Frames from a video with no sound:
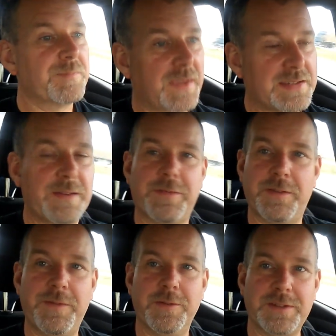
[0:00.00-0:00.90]
except for
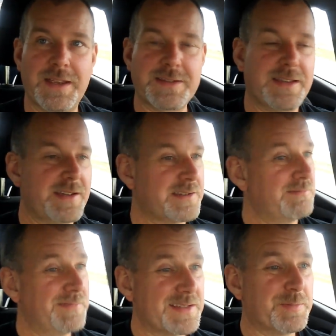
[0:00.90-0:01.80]
the fuel tank size.
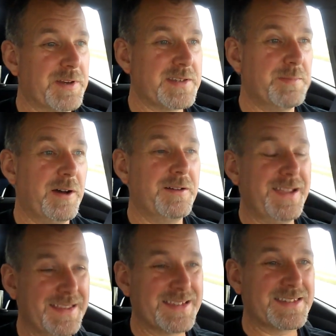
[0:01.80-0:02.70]
It's pretty small,
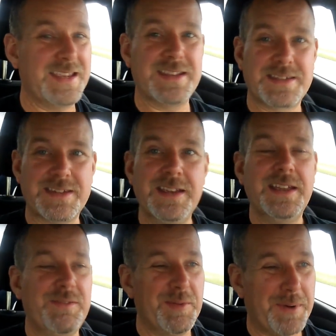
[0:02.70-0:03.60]
and the seats.
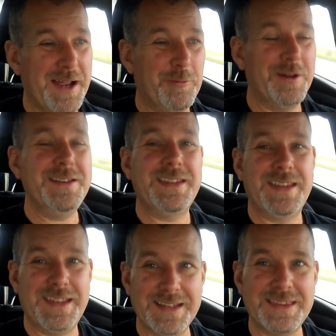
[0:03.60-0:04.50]
If you buy one,
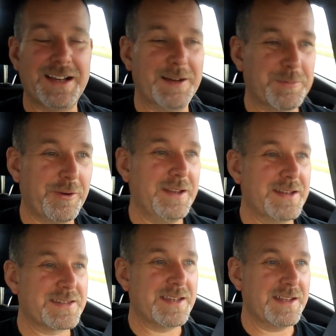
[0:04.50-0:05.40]
get the
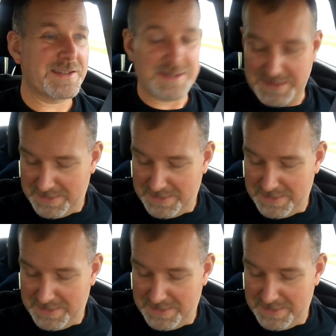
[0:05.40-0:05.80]
upgraded seats,